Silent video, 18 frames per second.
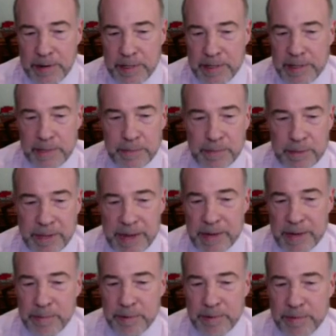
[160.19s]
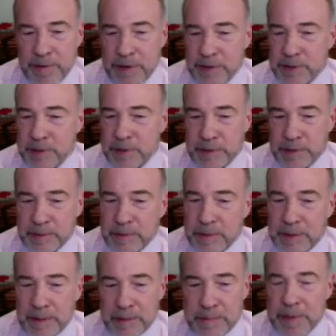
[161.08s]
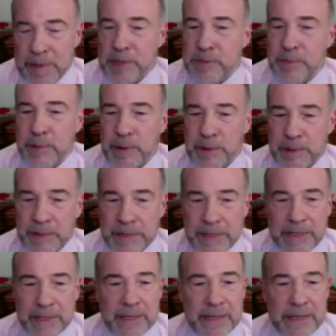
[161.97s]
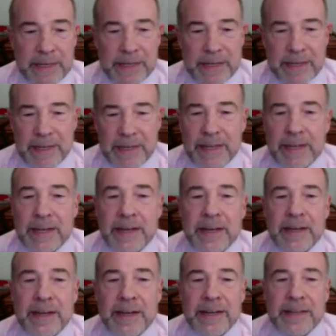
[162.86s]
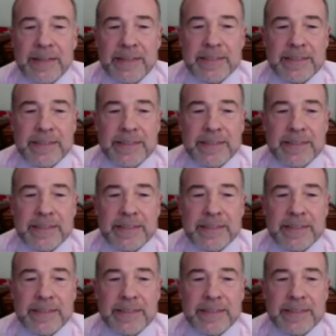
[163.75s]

the black professional baseball league. Hmm. And